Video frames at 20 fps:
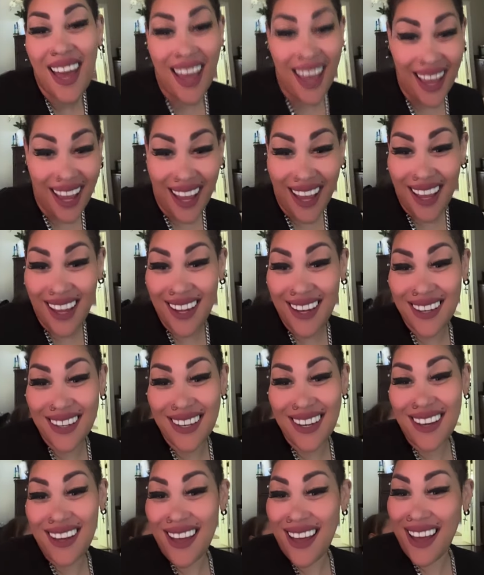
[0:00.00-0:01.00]

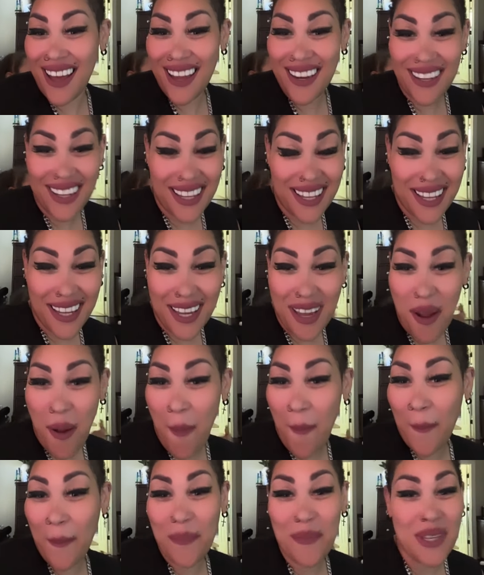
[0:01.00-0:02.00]
And honey,
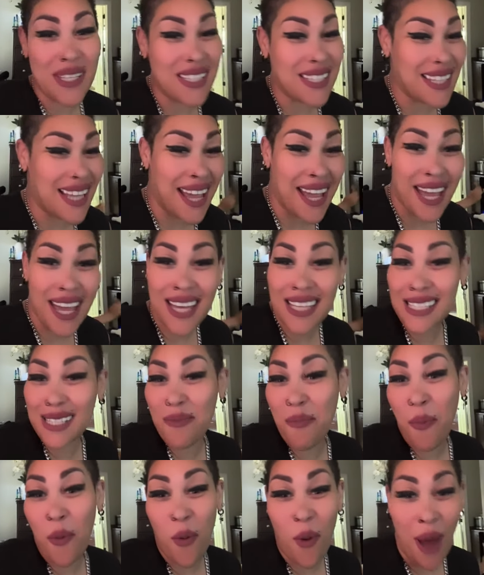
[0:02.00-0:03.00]
this thing is
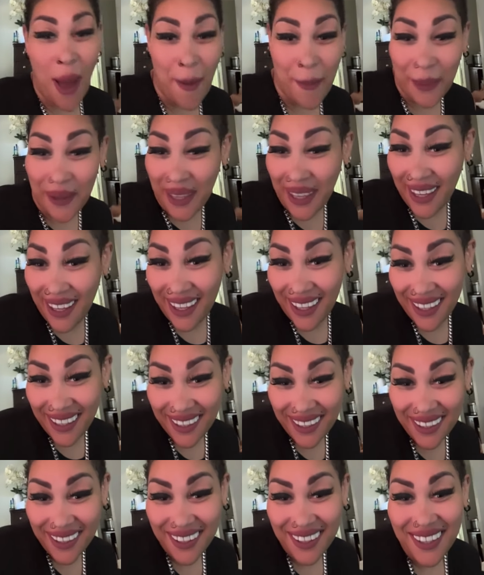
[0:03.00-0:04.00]

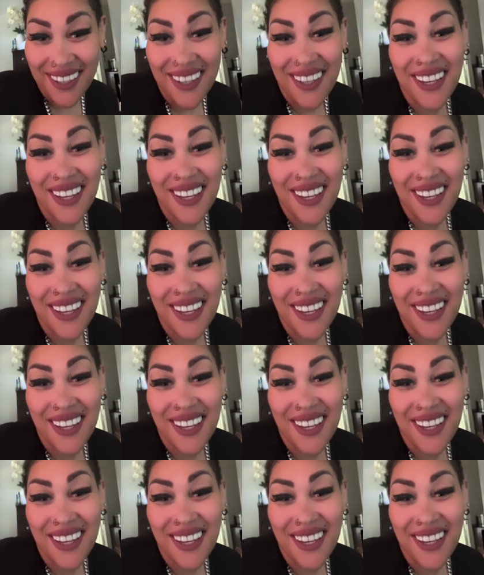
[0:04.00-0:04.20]
popping.